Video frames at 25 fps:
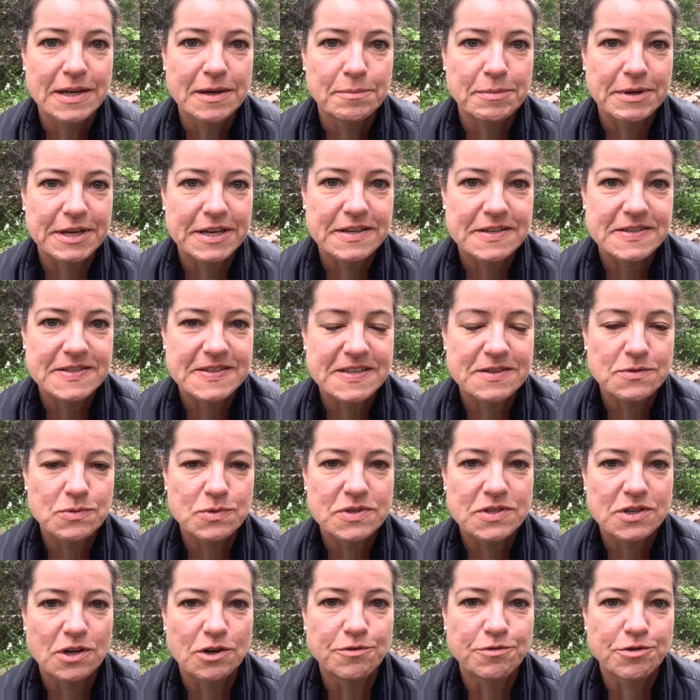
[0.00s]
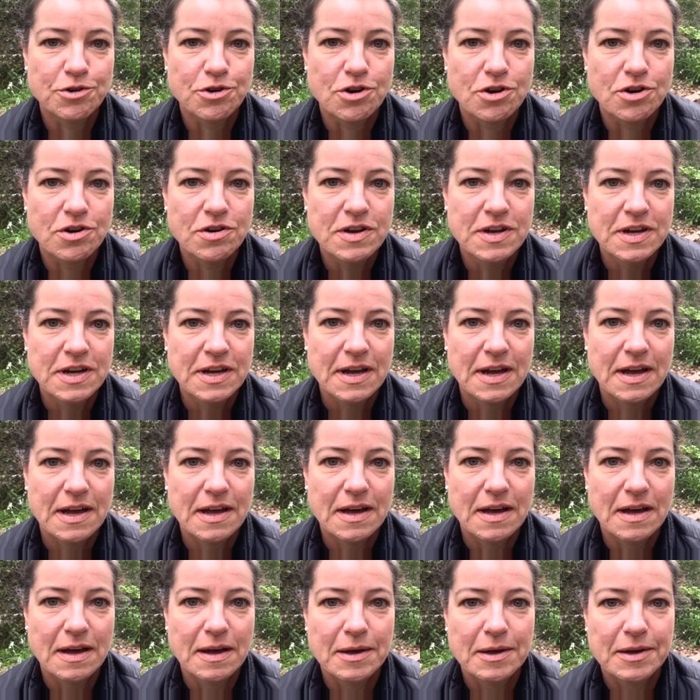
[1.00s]
because this was over
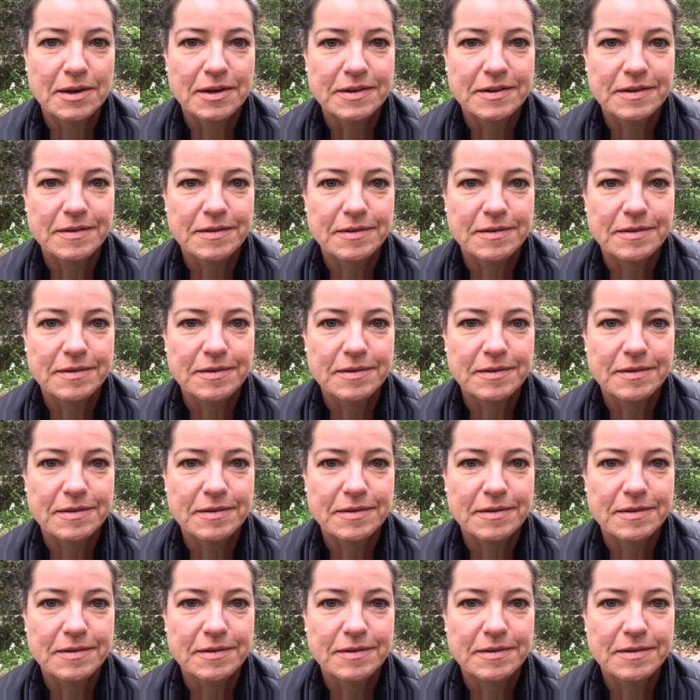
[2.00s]
uh,